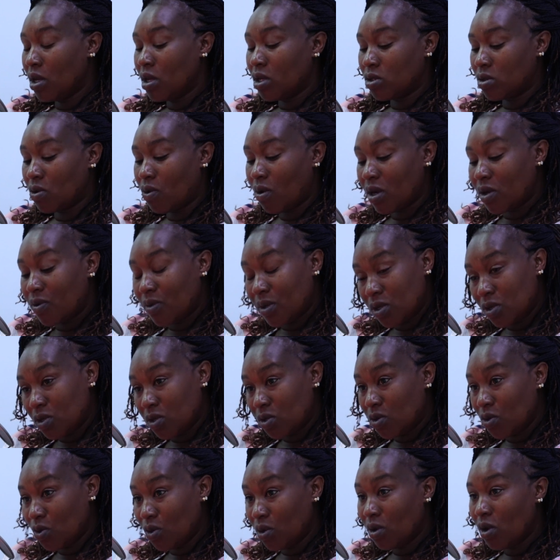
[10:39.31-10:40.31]
So what did we
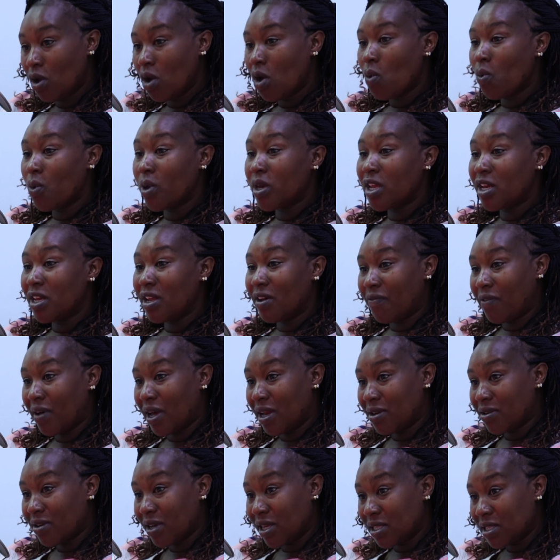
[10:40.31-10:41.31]
do? We did a
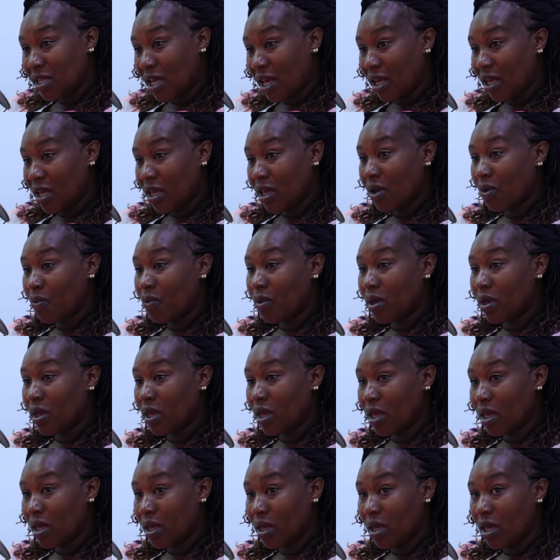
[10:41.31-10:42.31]
fundraiser.
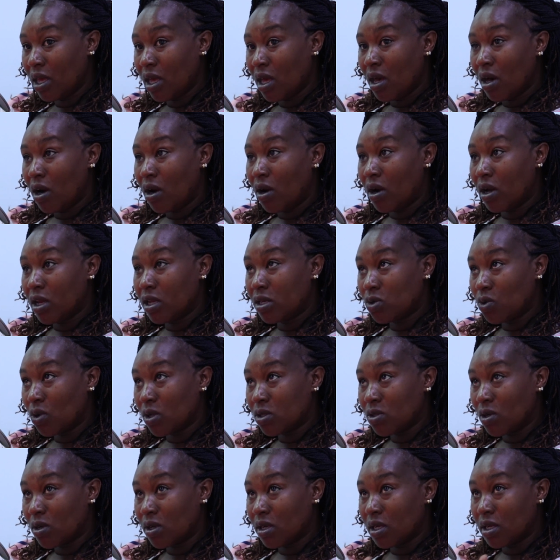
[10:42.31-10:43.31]
It
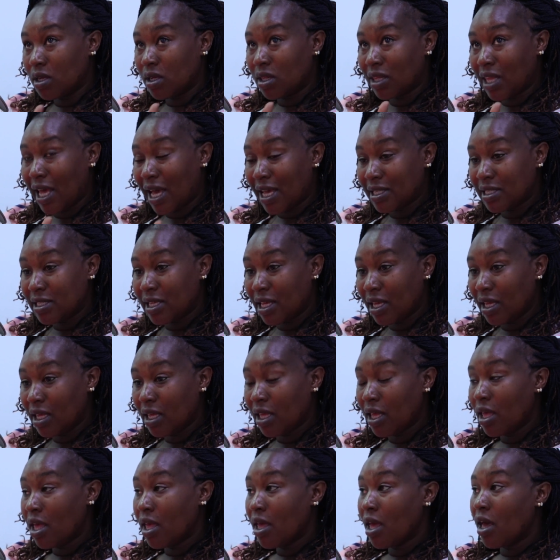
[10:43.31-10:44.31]
was on Thursday.
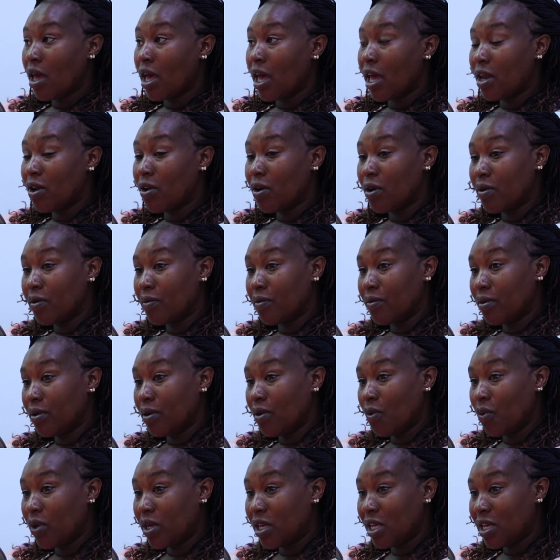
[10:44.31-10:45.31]
And
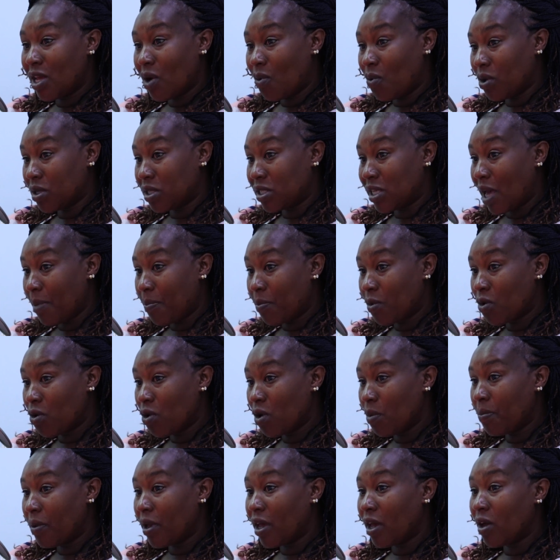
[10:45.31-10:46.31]
we did a WhatsApp
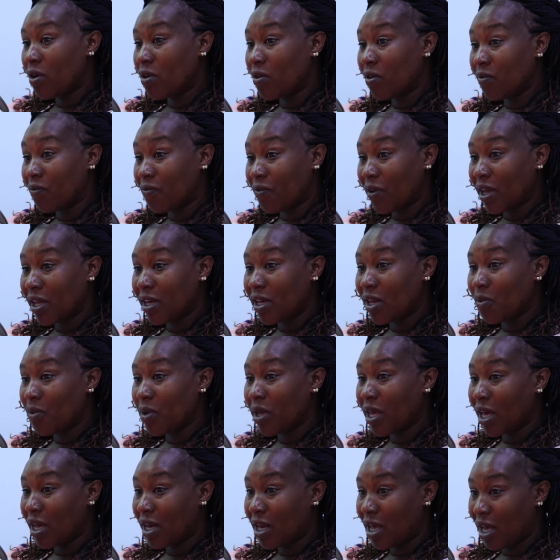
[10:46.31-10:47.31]
group, and on Friday
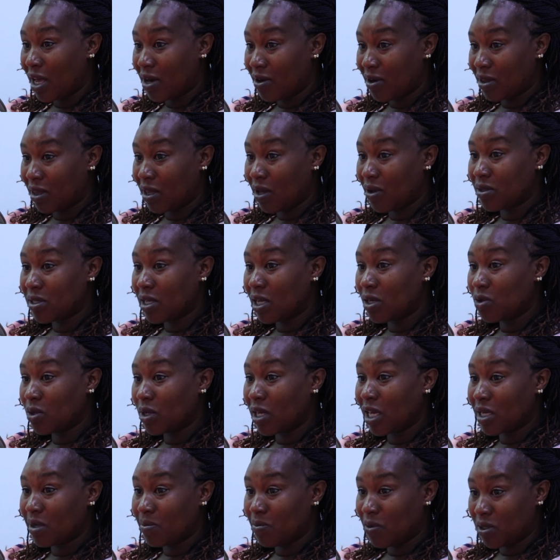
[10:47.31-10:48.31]
we had 100,000 to
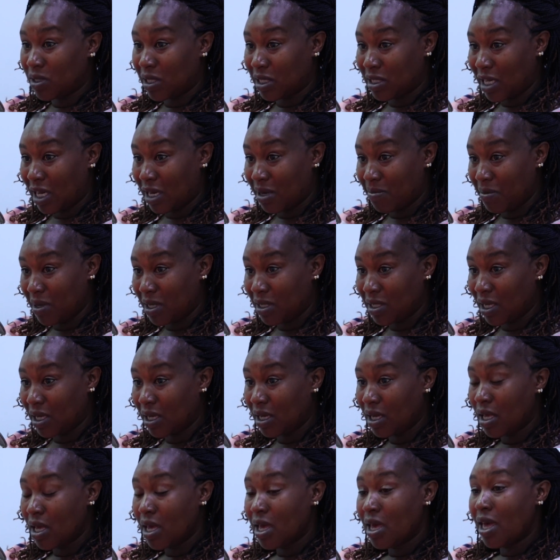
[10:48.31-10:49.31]
get Moses
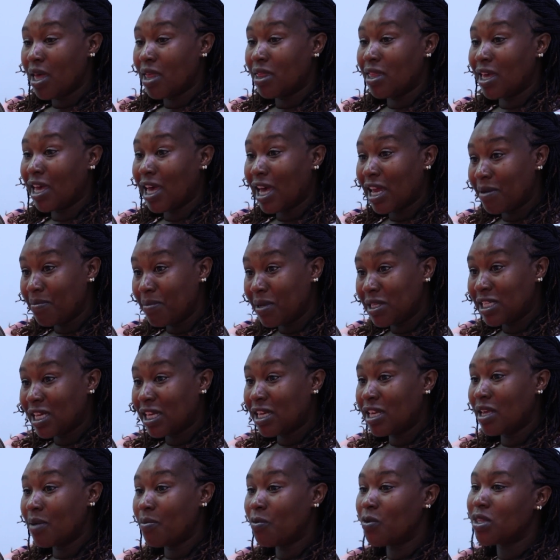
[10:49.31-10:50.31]
admitted. They
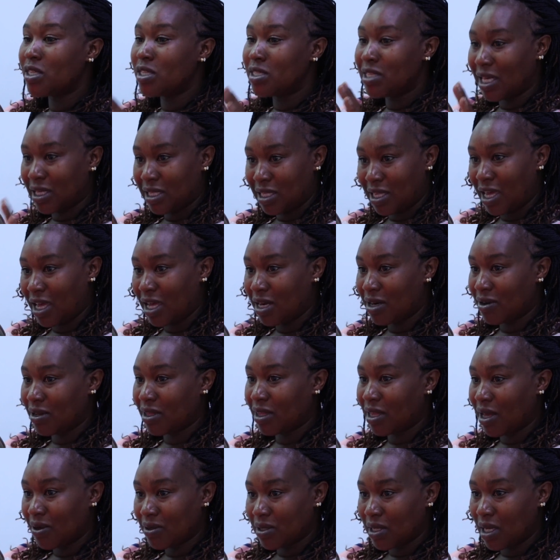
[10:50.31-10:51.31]
admitted him with just
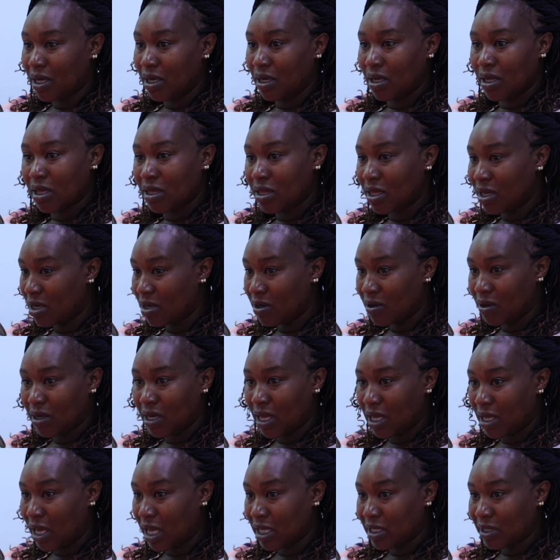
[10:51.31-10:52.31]
100,000. They did not
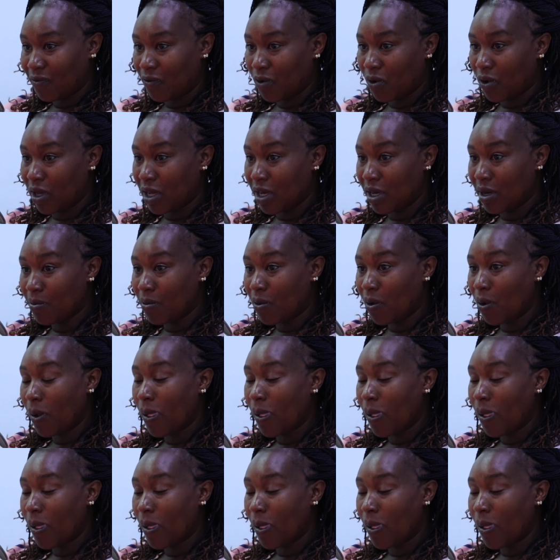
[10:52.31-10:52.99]
ask for any more.